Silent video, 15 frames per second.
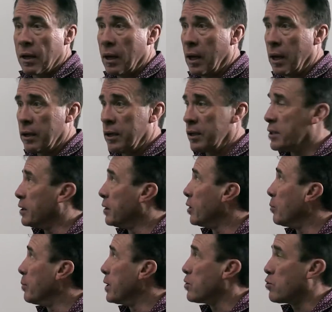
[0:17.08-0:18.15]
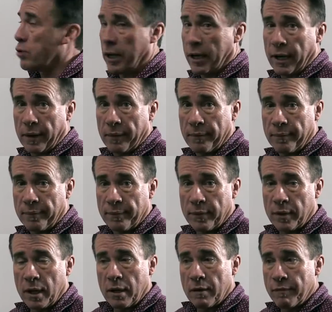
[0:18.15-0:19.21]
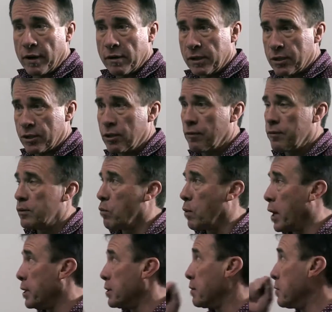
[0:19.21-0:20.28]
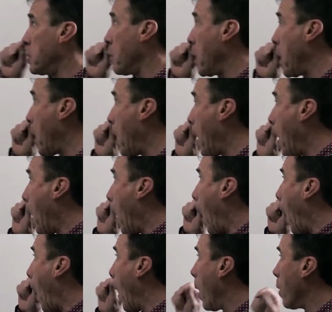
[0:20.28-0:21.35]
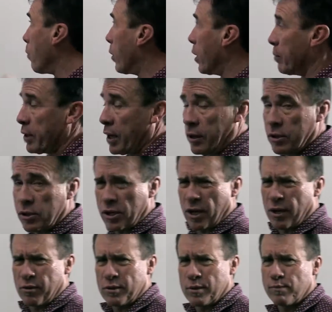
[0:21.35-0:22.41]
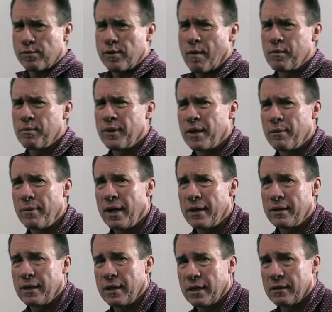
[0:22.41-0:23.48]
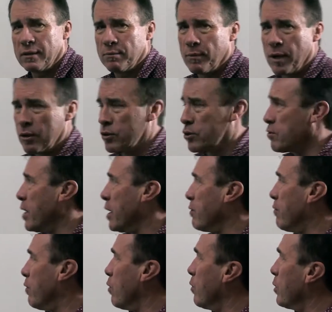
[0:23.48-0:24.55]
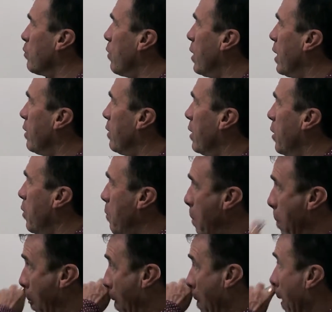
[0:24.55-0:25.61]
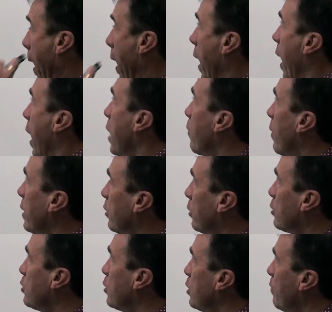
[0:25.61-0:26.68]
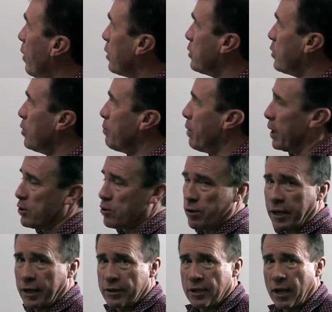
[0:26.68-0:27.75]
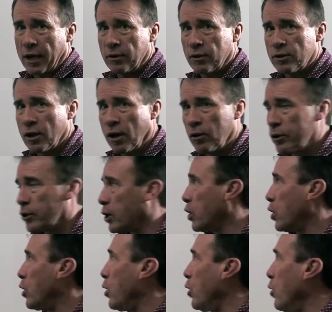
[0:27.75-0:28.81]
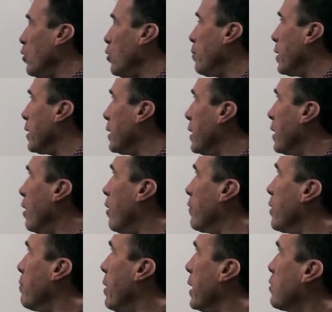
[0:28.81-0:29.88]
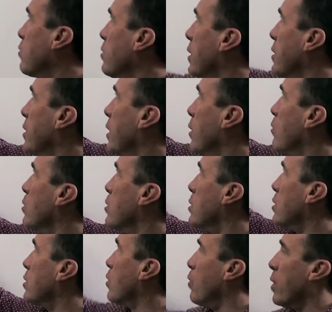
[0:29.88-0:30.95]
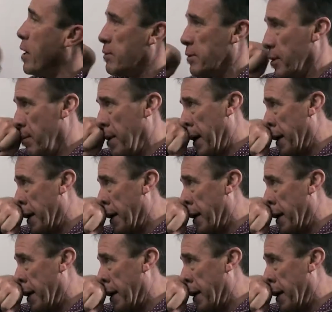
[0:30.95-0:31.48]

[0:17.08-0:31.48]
and it's a little bit tricky. Various different ways of doing it. I hope what I'm going to show you is probably about the most straightforward way, I hope. Anyway, you've got a 2 by 2 matrix, and you're told that the cube of the matrix equals the square of the